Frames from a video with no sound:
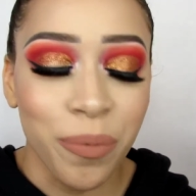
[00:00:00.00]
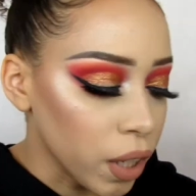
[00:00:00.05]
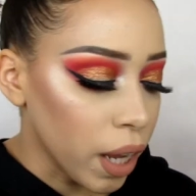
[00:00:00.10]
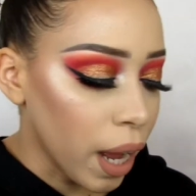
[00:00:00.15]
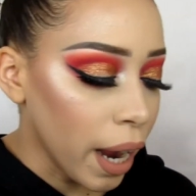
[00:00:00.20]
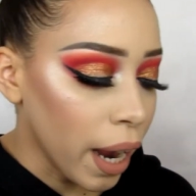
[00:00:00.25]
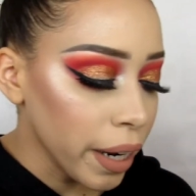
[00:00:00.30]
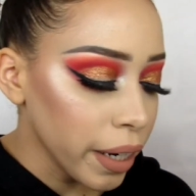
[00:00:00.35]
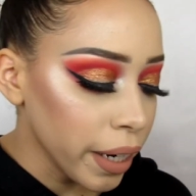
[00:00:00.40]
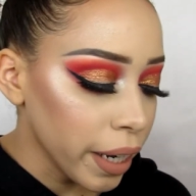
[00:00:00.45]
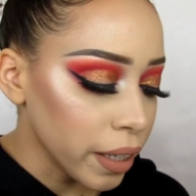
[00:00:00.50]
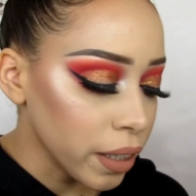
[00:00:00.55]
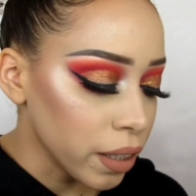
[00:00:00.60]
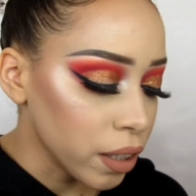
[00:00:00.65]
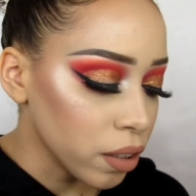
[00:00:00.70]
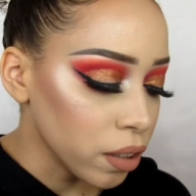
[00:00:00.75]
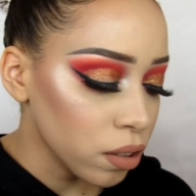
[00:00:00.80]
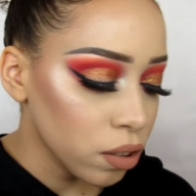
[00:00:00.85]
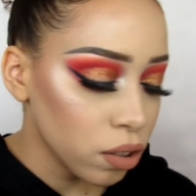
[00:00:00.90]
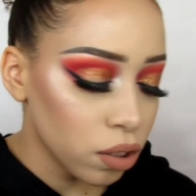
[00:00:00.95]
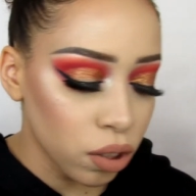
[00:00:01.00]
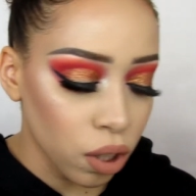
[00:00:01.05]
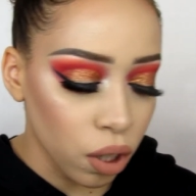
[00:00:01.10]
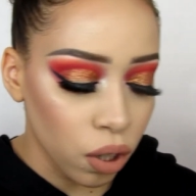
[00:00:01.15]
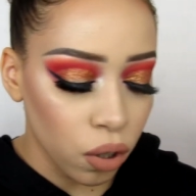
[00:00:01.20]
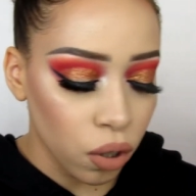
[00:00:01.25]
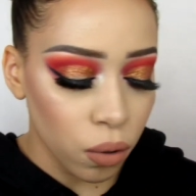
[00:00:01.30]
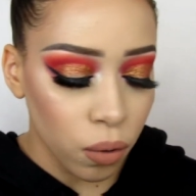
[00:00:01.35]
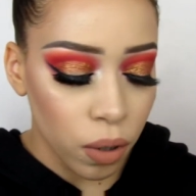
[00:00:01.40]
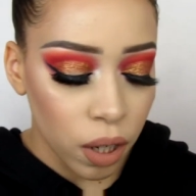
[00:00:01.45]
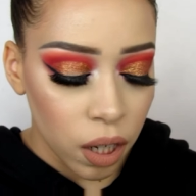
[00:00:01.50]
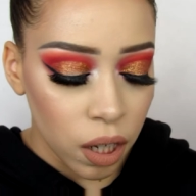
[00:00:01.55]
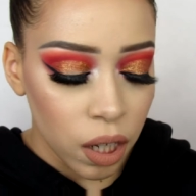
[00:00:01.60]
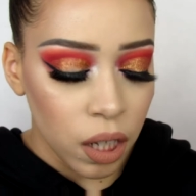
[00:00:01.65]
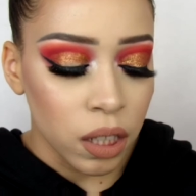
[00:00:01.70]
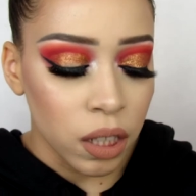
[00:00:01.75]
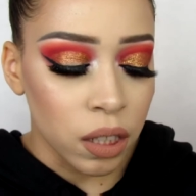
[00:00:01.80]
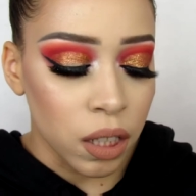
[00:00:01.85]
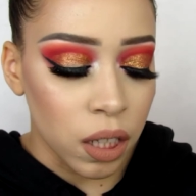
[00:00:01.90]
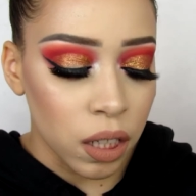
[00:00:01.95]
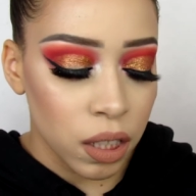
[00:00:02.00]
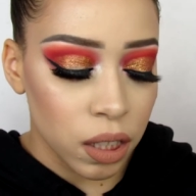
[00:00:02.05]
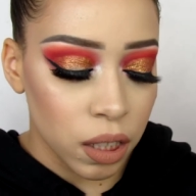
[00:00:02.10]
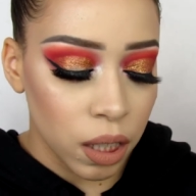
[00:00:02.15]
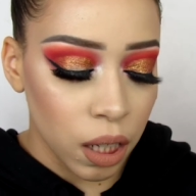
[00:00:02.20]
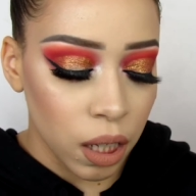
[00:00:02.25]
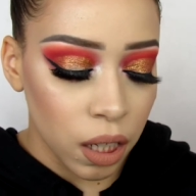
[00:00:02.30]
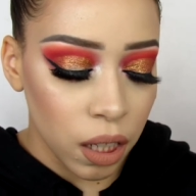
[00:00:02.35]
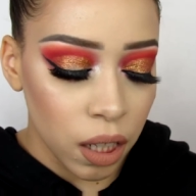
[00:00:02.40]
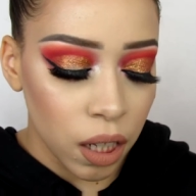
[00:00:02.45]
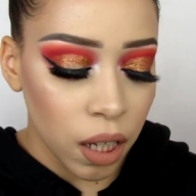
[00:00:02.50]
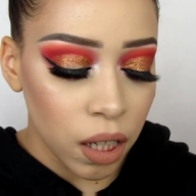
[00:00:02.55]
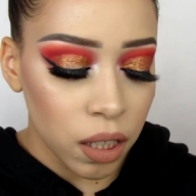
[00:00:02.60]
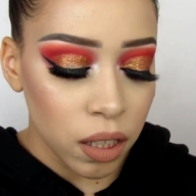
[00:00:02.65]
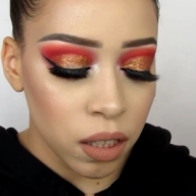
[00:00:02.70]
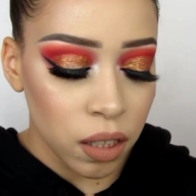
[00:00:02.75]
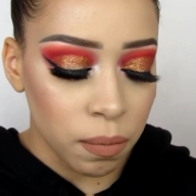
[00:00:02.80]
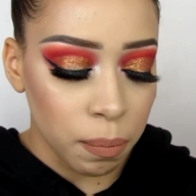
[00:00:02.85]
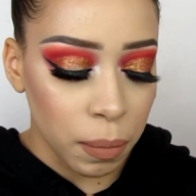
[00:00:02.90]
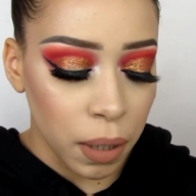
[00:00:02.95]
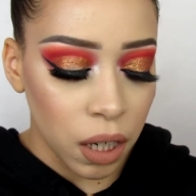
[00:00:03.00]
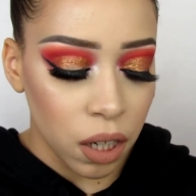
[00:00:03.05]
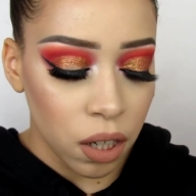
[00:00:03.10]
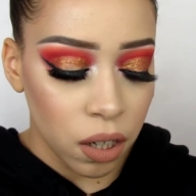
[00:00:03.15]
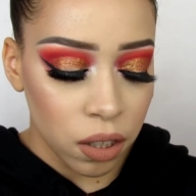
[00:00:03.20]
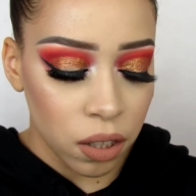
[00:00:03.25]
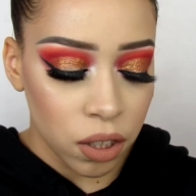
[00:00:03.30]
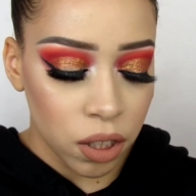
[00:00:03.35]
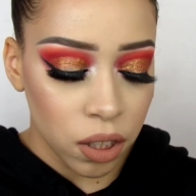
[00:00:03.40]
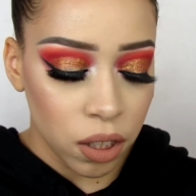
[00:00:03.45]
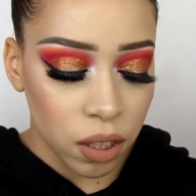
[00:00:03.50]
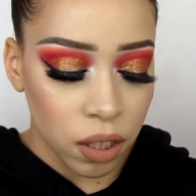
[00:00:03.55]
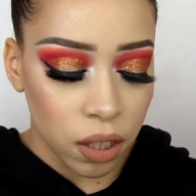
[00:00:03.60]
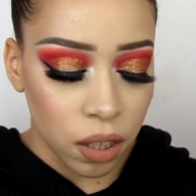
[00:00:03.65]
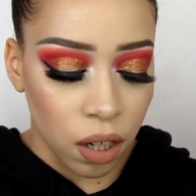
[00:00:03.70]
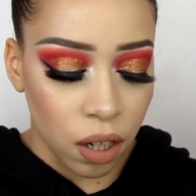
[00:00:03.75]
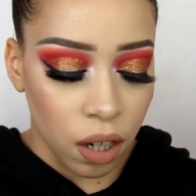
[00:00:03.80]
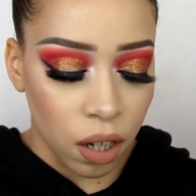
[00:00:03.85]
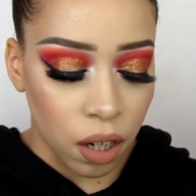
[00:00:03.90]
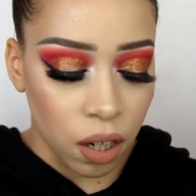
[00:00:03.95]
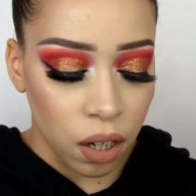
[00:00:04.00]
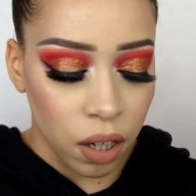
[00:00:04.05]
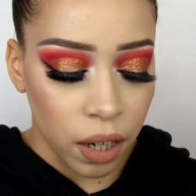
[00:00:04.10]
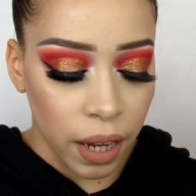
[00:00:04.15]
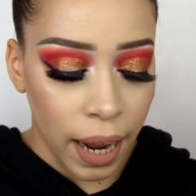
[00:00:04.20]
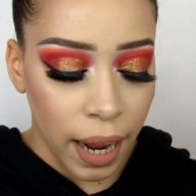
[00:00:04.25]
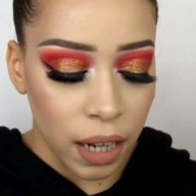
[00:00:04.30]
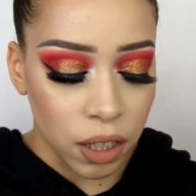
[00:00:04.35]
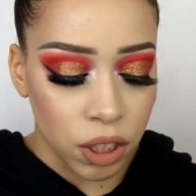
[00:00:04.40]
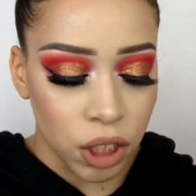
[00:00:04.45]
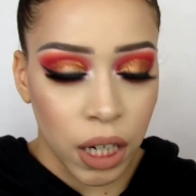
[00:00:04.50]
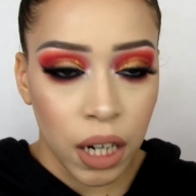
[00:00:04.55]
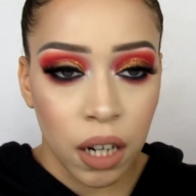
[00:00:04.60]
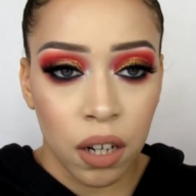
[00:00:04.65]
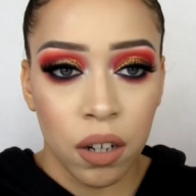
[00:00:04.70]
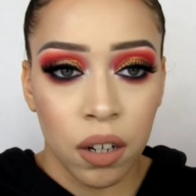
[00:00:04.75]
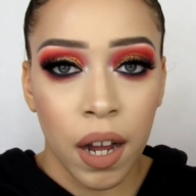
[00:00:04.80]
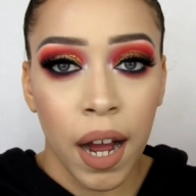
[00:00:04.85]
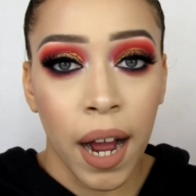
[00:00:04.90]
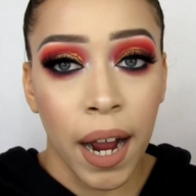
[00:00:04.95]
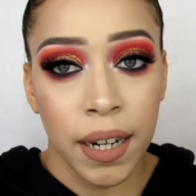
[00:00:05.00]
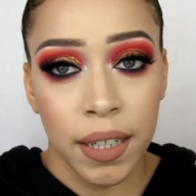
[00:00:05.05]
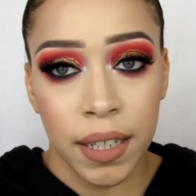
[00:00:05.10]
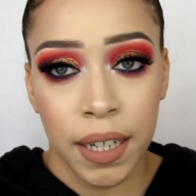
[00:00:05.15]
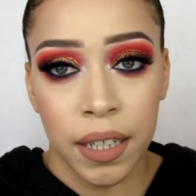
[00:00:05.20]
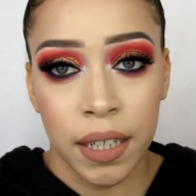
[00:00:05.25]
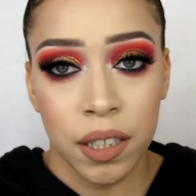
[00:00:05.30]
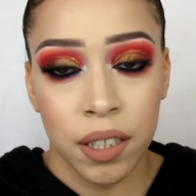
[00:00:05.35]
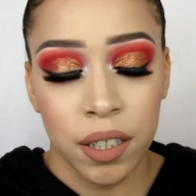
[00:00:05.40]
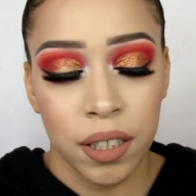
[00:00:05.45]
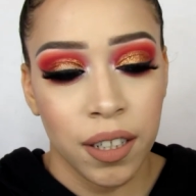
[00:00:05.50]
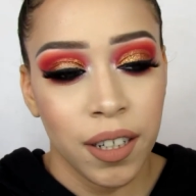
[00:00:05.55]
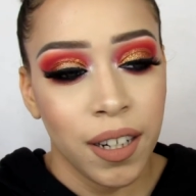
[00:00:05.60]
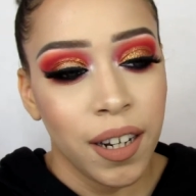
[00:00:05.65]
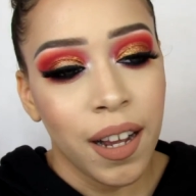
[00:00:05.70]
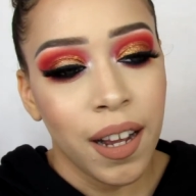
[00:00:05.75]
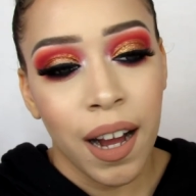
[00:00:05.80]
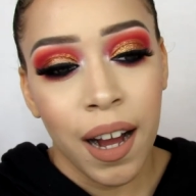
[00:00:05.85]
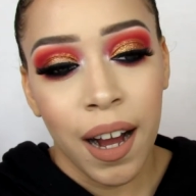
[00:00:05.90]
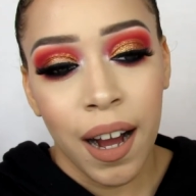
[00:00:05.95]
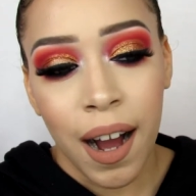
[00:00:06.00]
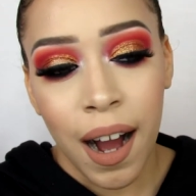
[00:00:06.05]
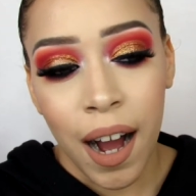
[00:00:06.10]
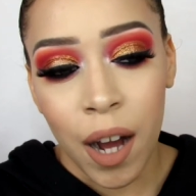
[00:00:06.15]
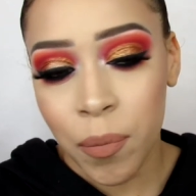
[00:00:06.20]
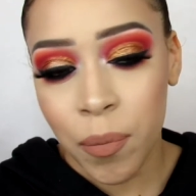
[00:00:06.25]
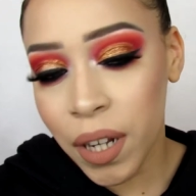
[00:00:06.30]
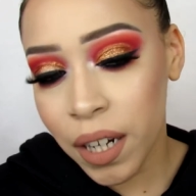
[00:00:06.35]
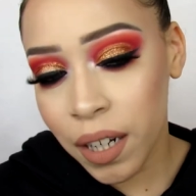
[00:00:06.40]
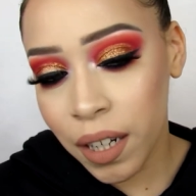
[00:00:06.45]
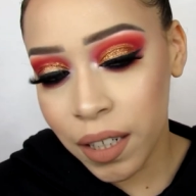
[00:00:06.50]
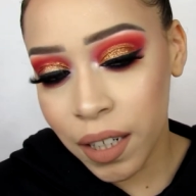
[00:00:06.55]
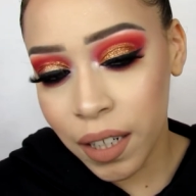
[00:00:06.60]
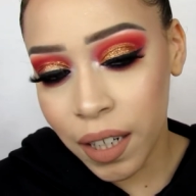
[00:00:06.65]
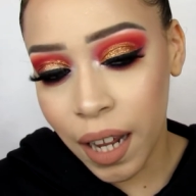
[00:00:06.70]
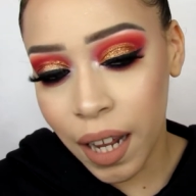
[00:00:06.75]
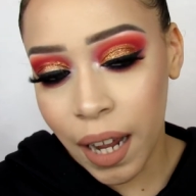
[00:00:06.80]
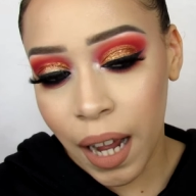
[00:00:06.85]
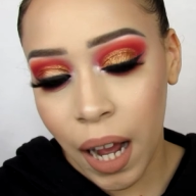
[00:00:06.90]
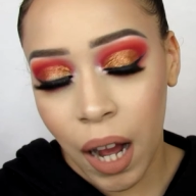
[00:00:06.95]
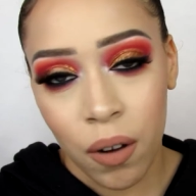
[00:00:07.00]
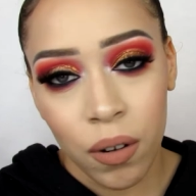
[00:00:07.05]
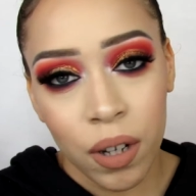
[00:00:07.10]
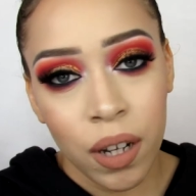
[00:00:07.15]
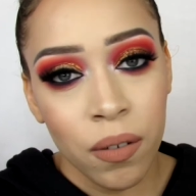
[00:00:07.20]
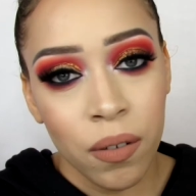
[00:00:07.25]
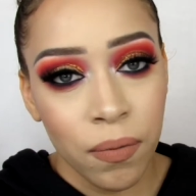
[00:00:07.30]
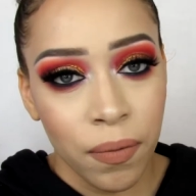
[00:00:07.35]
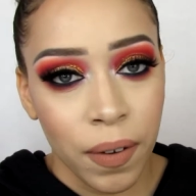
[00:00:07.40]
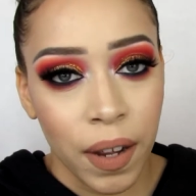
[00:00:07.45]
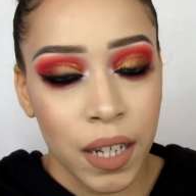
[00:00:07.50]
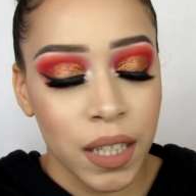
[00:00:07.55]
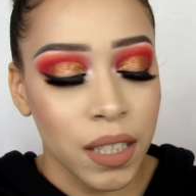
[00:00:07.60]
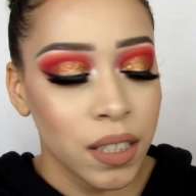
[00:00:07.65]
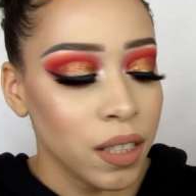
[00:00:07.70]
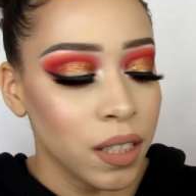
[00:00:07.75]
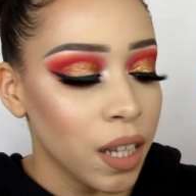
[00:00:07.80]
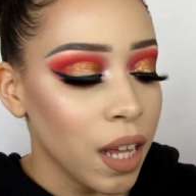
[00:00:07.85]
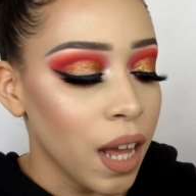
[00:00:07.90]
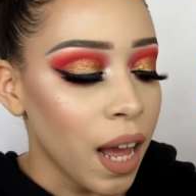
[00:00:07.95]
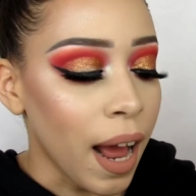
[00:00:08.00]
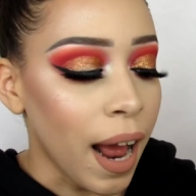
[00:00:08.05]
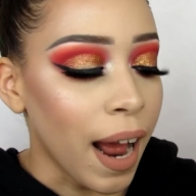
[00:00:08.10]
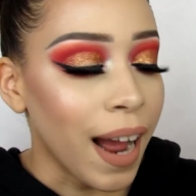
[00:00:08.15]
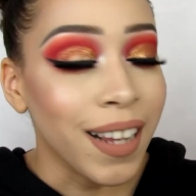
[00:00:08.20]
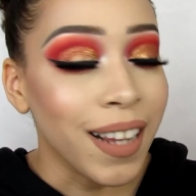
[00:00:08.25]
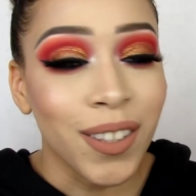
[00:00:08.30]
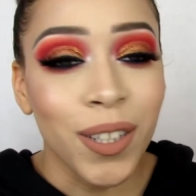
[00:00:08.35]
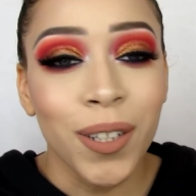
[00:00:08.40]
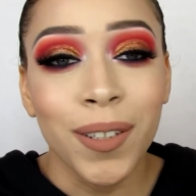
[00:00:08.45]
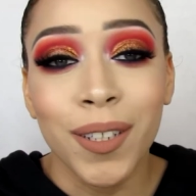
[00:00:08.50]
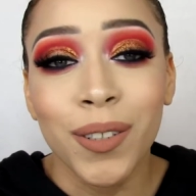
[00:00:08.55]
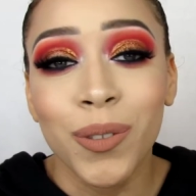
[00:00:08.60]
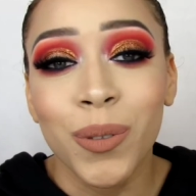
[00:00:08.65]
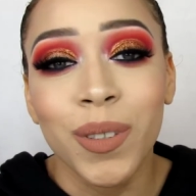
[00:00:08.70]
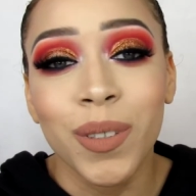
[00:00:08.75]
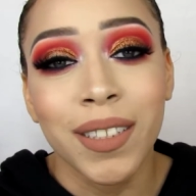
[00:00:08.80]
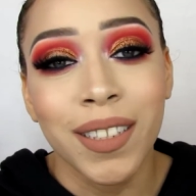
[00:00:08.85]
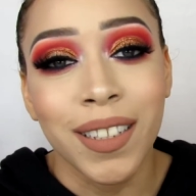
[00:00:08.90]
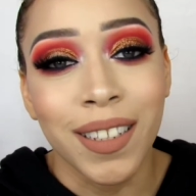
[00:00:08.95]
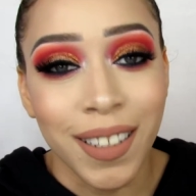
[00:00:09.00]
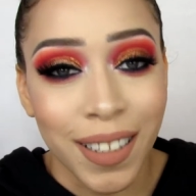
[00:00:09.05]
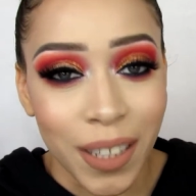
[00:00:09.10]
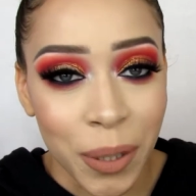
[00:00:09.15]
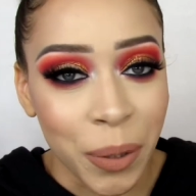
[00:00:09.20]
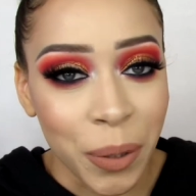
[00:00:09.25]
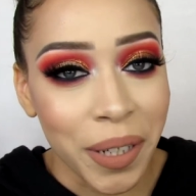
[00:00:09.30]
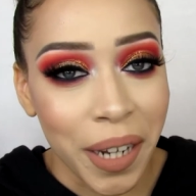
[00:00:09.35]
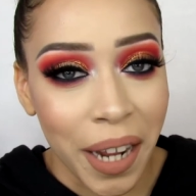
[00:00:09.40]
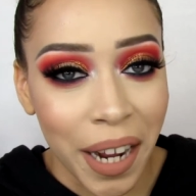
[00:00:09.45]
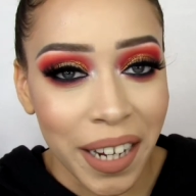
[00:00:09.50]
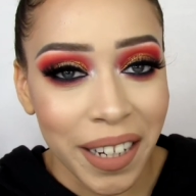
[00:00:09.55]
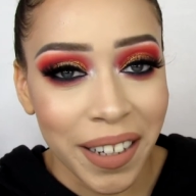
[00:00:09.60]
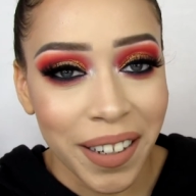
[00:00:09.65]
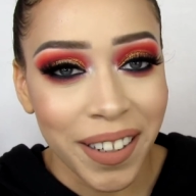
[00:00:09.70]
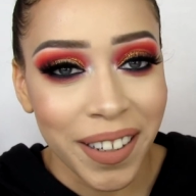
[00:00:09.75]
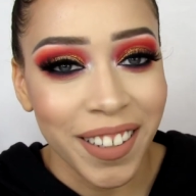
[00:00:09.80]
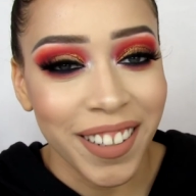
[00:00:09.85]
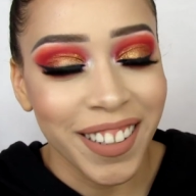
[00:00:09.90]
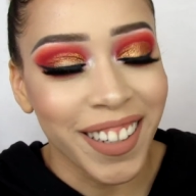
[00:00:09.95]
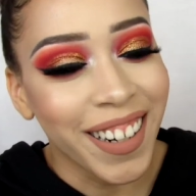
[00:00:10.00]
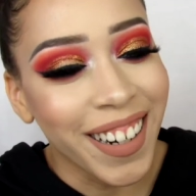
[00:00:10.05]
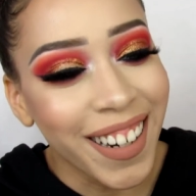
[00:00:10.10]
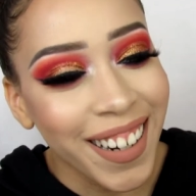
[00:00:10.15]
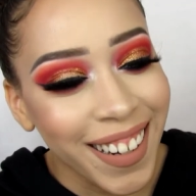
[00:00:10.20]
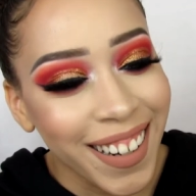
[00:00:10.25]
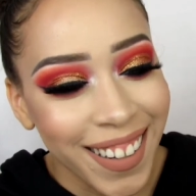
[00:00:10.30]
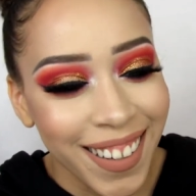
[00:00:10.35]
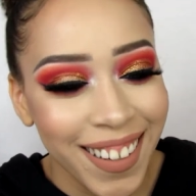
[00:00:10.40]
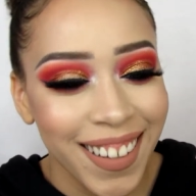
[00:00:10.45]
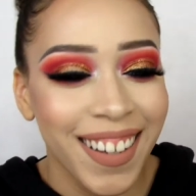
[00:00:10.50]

The eyeliner, so the Stila Smudge Kajal eyeliner, I'm not gonna lie, I'll confess, I thought this was the liquid eyeliner.